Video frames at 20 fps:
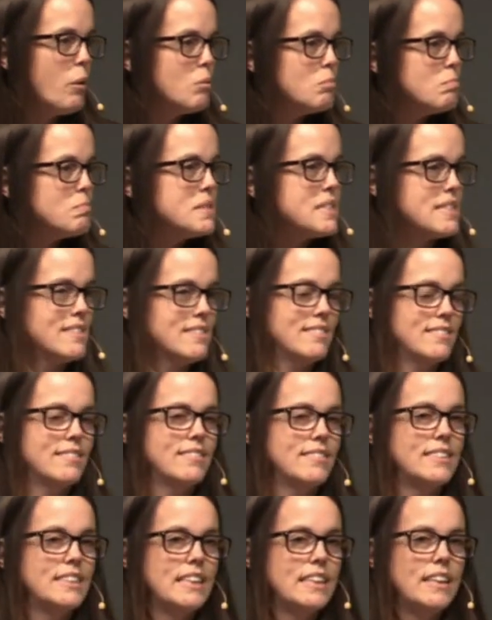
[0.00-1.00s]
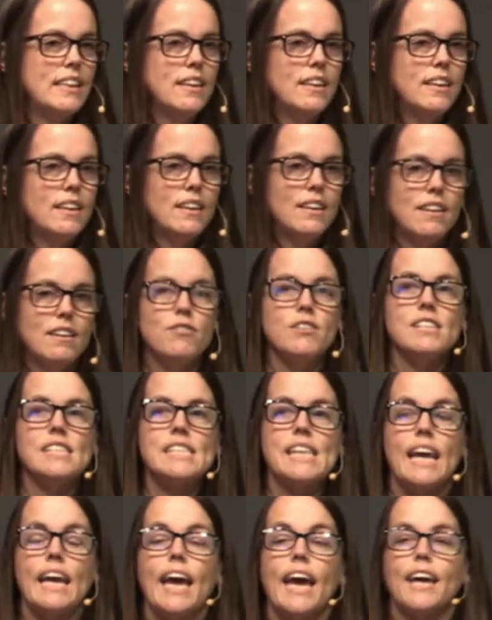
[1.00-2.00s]
hopes. It
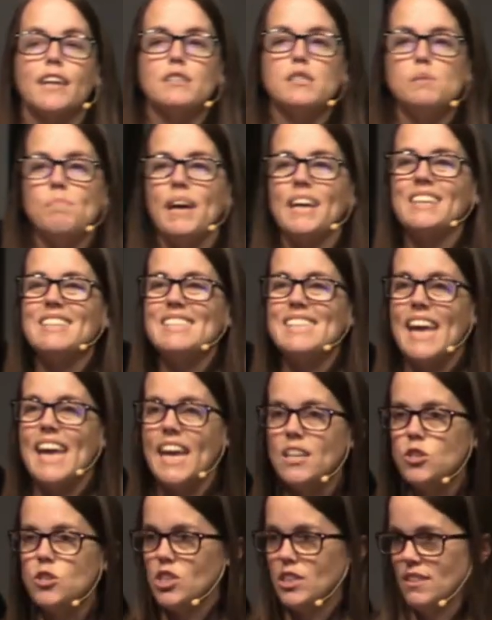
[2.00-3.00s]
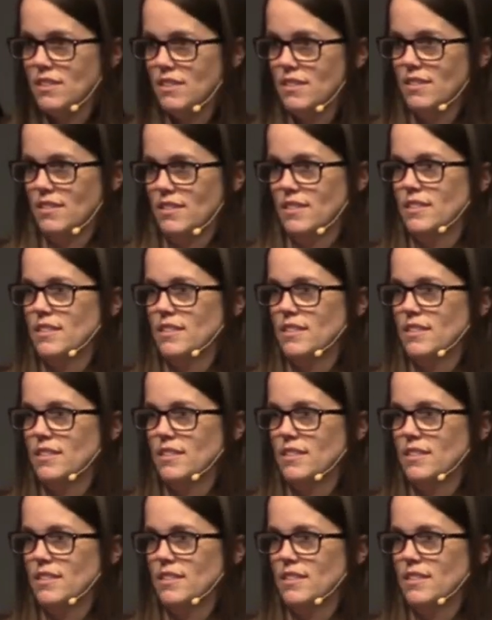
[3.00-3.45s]
feels like expectation.